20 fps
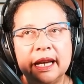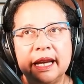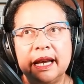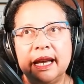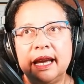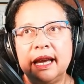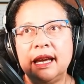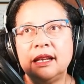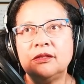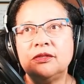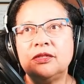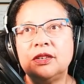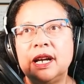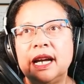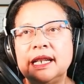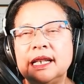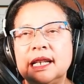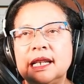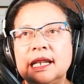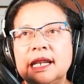And
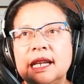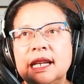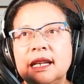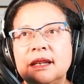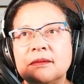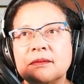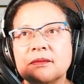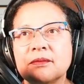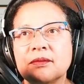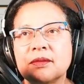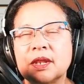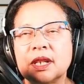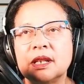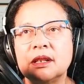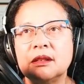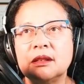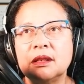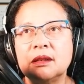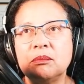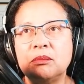finally,
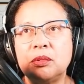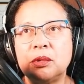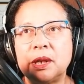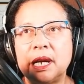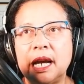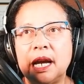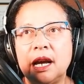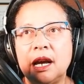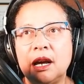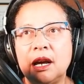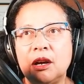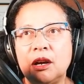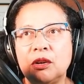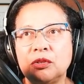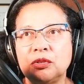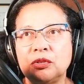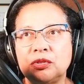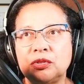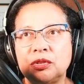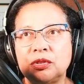
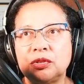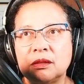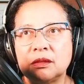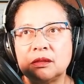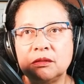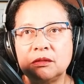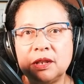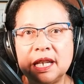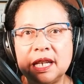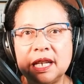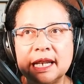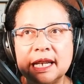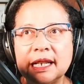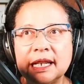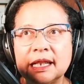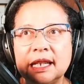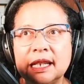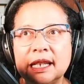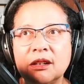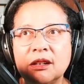browse. We can
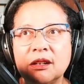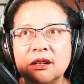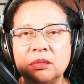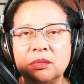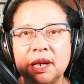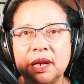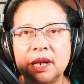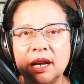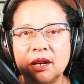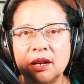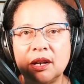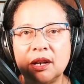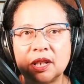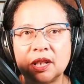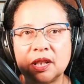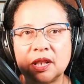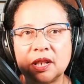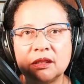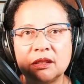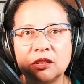click on browse
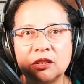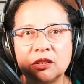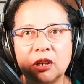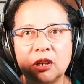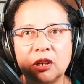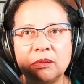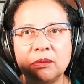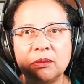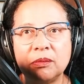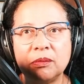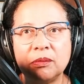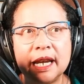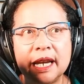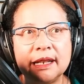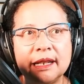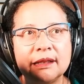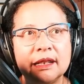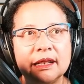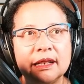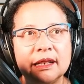here on the top
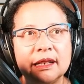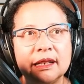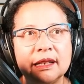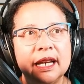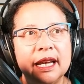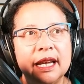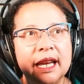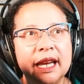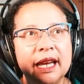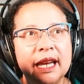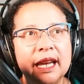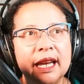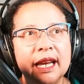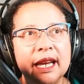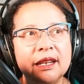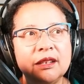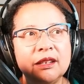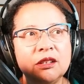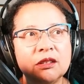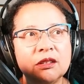right,
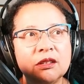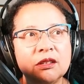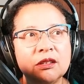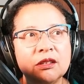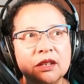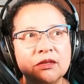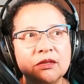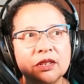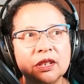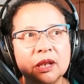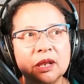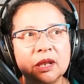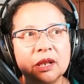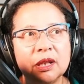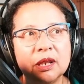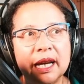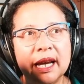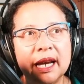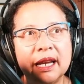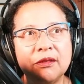and you can even
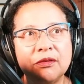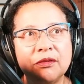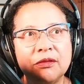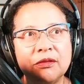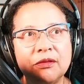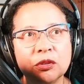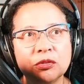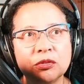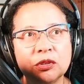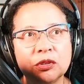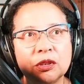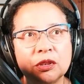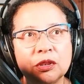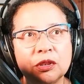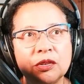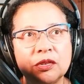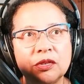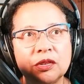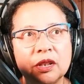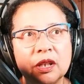apply
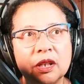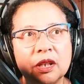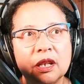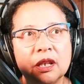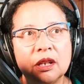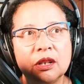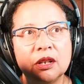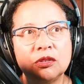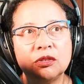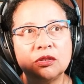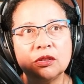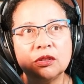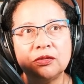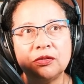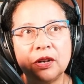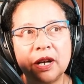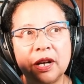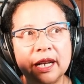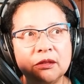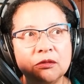filters to
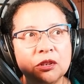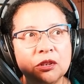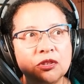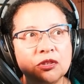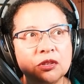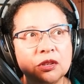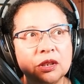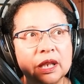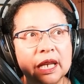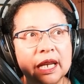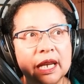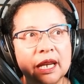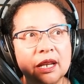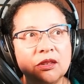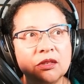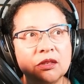find what you need.